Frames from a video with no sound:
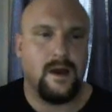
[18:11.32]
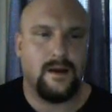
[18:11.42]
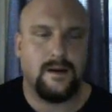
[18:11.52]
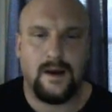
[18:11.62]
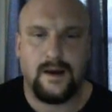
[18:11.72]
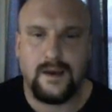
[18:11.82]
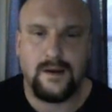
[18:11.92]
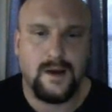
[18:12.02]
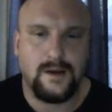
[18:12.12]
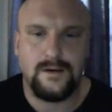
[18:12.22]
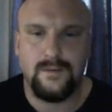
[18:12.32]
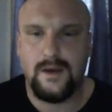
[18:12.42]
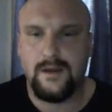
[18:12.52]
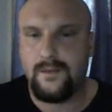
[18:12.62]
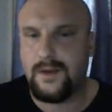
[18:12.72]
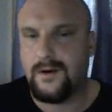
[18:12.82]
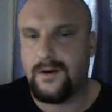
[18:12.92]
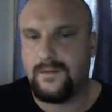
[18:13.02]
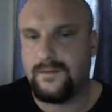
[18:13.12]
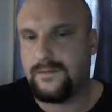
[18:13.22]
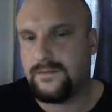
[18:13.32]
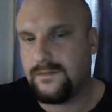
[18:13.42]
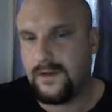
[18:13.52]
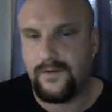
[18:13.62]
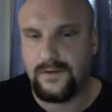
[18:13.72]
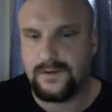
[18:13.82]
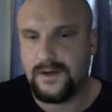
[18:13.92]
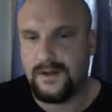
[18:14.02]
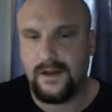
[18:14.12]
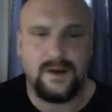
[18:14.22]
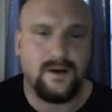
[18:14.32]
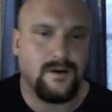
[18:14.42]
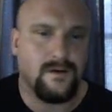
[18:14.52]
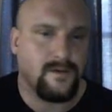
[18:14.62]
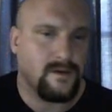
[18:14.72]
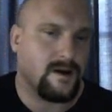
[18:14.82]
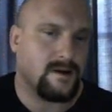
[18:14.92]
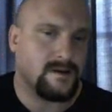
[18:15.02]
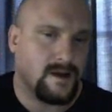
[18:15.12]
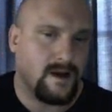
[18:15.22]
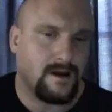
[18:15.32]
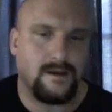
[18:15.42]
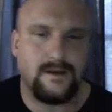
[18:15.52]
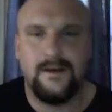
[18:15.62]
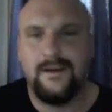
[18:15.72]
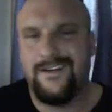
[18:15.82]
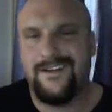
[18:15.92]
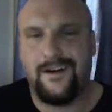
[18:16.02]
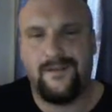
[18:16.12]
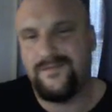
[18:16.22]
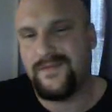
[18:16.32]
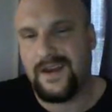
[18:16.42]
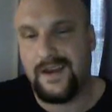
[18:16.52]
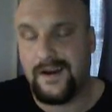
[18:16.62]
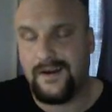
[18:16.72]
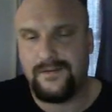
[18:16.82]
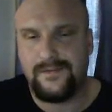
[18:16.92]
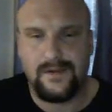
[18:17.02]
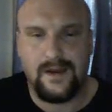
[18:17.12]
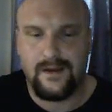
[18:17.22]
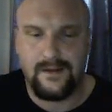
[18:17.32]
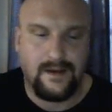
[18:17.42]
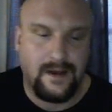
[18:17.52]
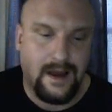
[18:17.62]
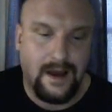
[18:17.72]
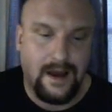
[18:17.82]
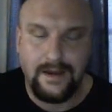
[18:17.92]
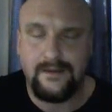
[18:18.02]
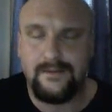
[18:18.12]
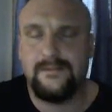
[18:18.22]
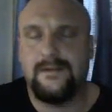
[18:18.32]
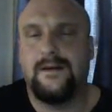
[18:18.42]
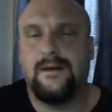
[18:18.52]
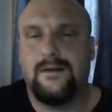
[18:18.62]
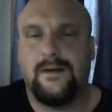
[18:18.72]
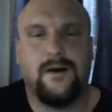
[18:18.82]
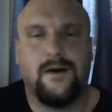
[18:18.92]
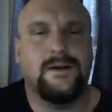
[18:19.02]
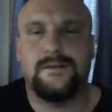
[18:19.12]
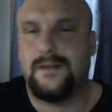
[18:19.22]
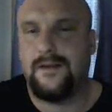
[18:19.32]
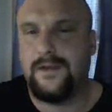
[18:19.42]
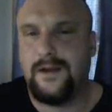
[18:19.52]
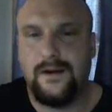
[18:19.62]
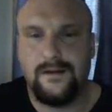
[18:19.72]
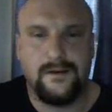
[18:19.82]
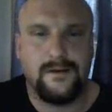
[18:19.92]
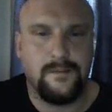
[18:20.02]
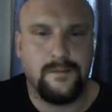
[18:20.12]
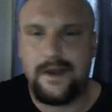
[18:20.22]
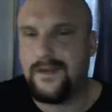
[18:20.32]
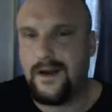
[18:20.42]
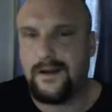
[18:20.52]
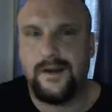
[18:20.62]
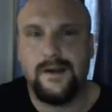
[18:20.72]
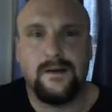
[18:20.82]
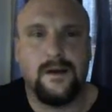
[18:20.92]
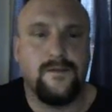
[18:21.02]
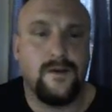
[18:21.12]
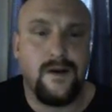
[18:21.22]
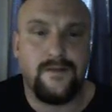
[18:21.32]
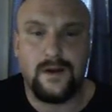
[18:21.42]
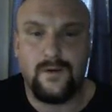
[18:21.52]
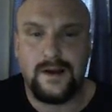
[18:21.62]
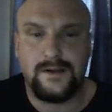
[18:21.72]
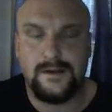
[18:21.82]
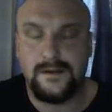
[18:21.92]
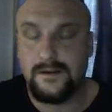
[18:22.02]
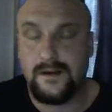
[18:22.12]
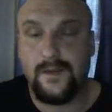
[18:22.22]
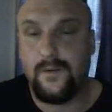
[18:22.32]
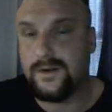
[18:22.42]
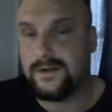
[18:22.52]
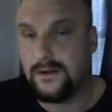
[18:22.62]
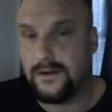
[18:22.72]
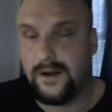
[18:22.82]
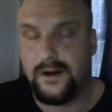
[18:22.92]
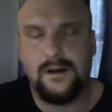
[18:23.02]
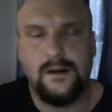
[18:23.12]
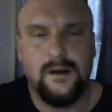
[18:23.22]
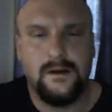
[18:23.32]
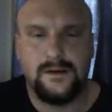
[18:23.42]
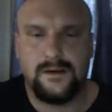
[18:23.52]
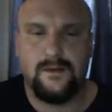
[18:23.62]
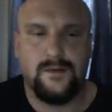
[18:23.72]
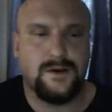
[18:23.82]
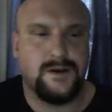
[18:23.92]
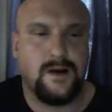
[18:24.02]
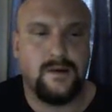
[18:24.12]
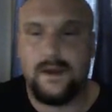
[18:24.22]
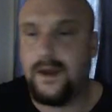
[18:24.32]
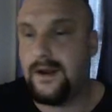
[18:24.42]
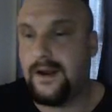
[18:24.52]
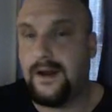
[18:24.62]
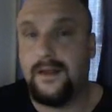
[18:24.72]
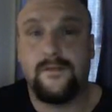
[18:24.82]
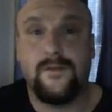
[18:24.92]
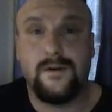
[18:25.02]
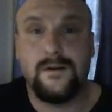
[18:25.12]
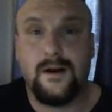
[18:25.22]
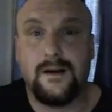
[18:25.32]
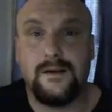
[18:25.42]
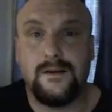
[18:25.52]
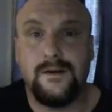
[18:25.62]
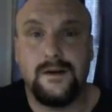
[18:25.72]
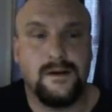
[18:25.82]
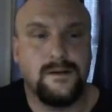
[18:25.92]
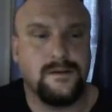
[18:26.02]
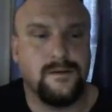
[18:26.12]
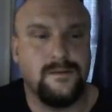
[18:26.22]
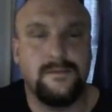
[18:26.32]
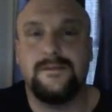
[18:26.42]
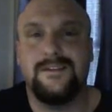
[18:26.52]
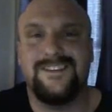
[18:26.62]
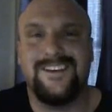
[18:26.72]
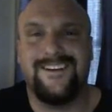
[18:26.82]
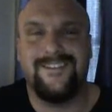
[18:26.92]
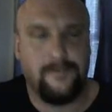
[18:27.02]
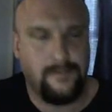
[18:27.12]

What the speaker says: And get in touch with me. Let me know if it was good. Let me know if you thought it sucked. I always love to hear the good, the bad, and the ugly. If you have any questions or something wasn't clear, just give me a shout. And I look forward to talking to you again soon. See ya.